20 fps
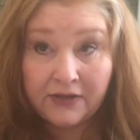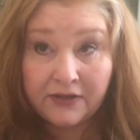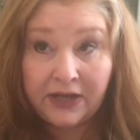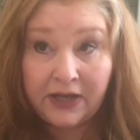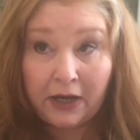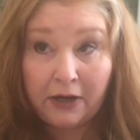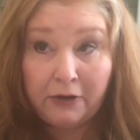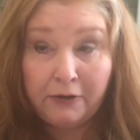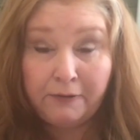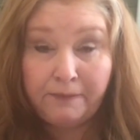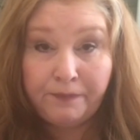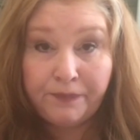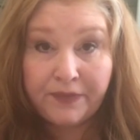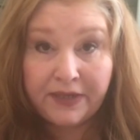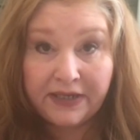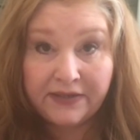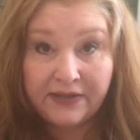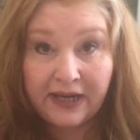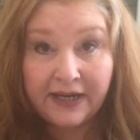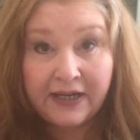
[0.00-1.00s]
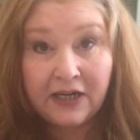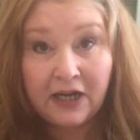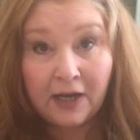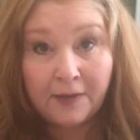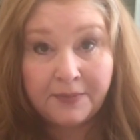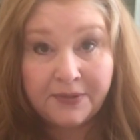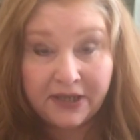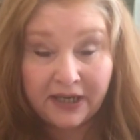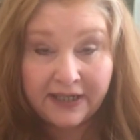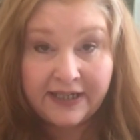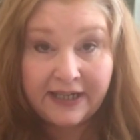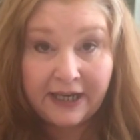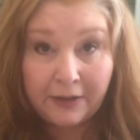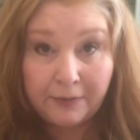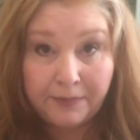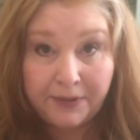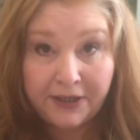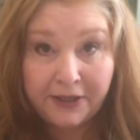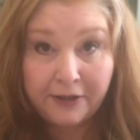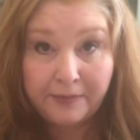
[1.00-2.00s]
So it's like an upside
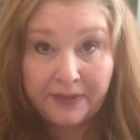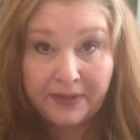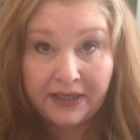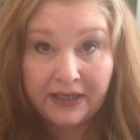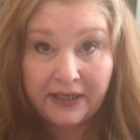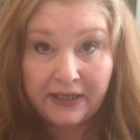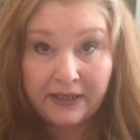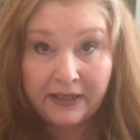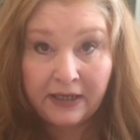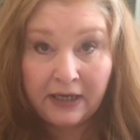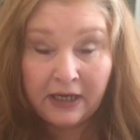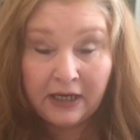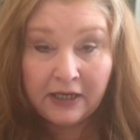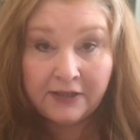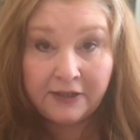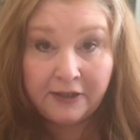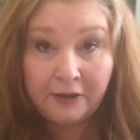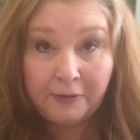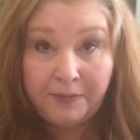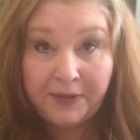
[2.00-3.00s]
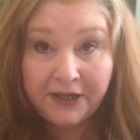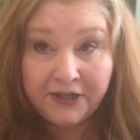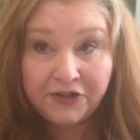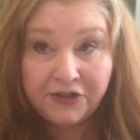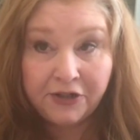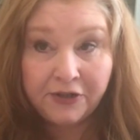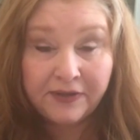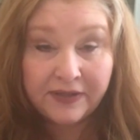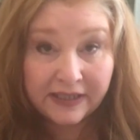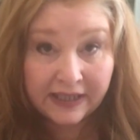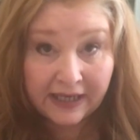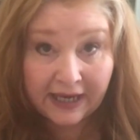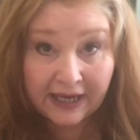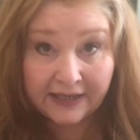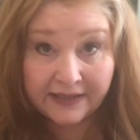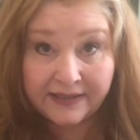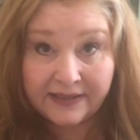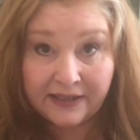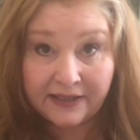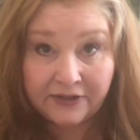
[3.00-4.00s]
down pyramid. So picture the
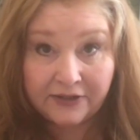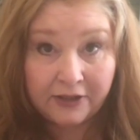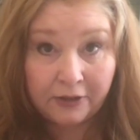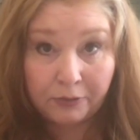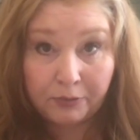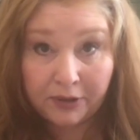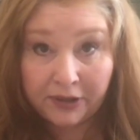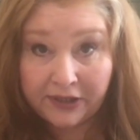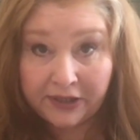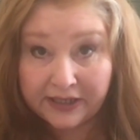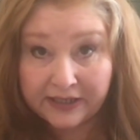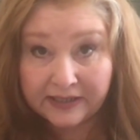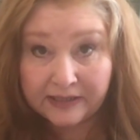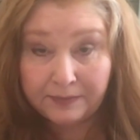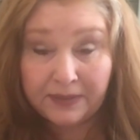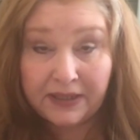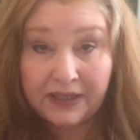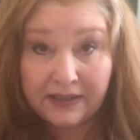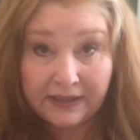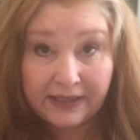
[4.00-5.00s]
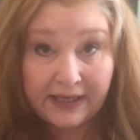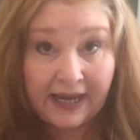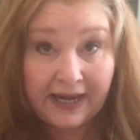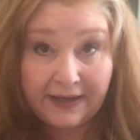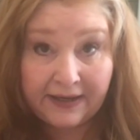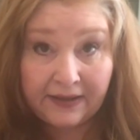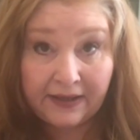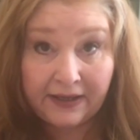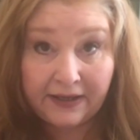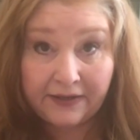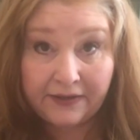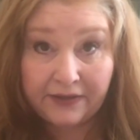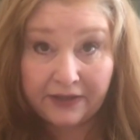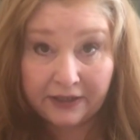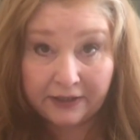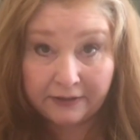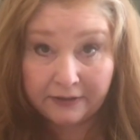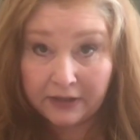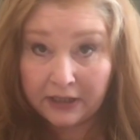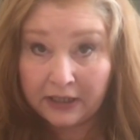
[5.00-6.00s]
essence that really is me, Kayla,
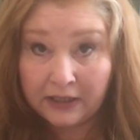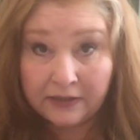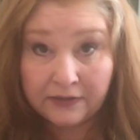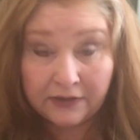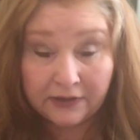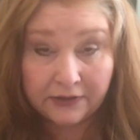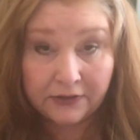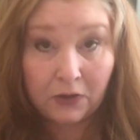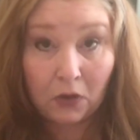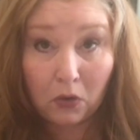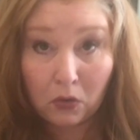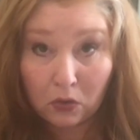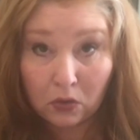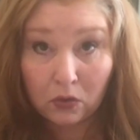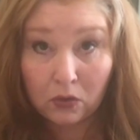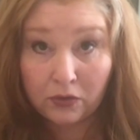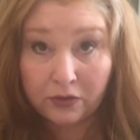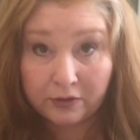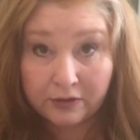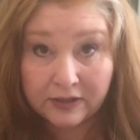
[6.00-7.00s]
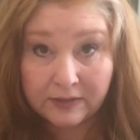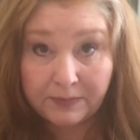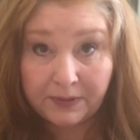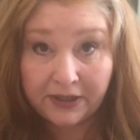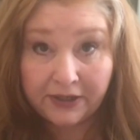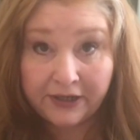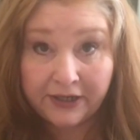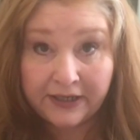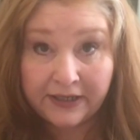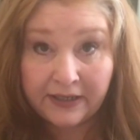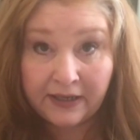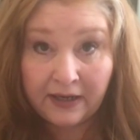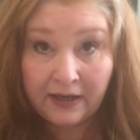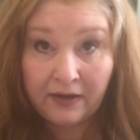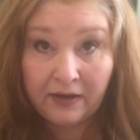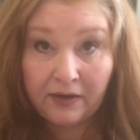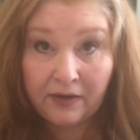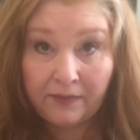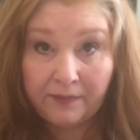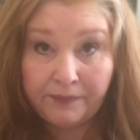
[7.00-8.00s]
the soul, the spirit,
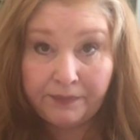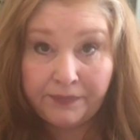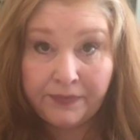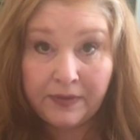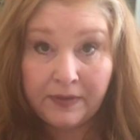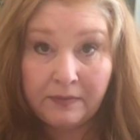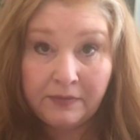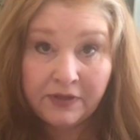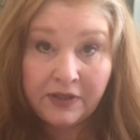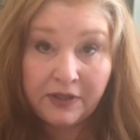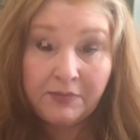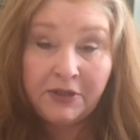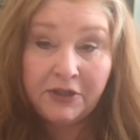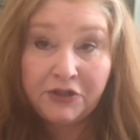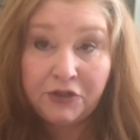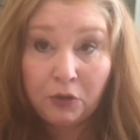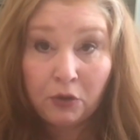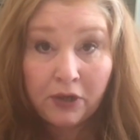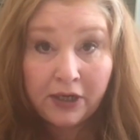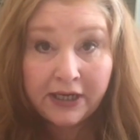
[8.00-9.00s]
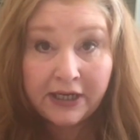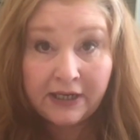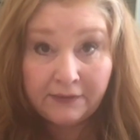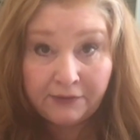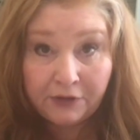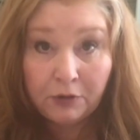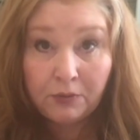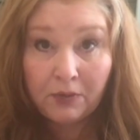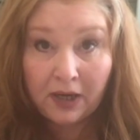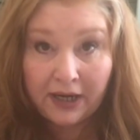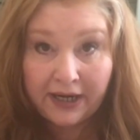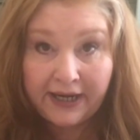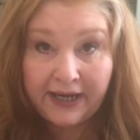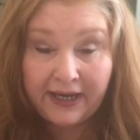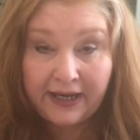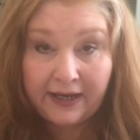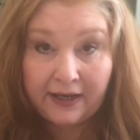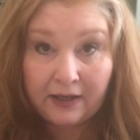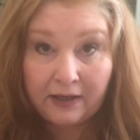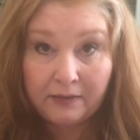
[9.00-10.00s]
the majority of who I
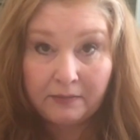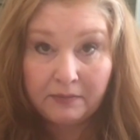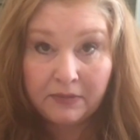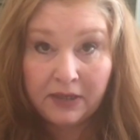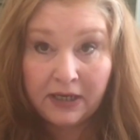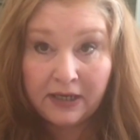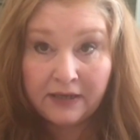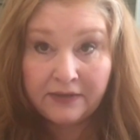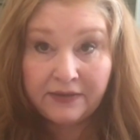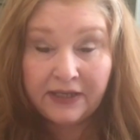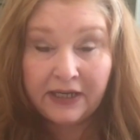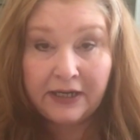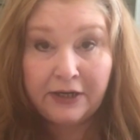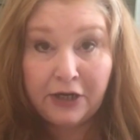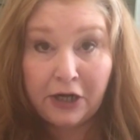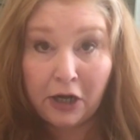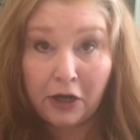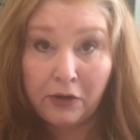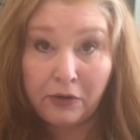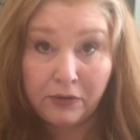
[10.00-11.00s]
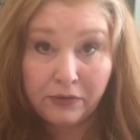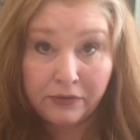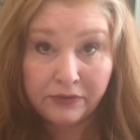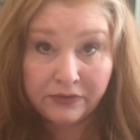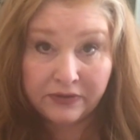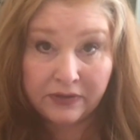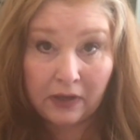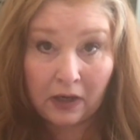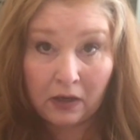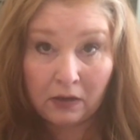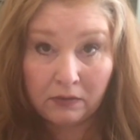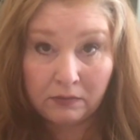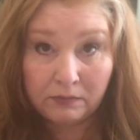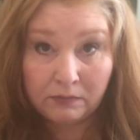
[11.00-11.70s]
am that knows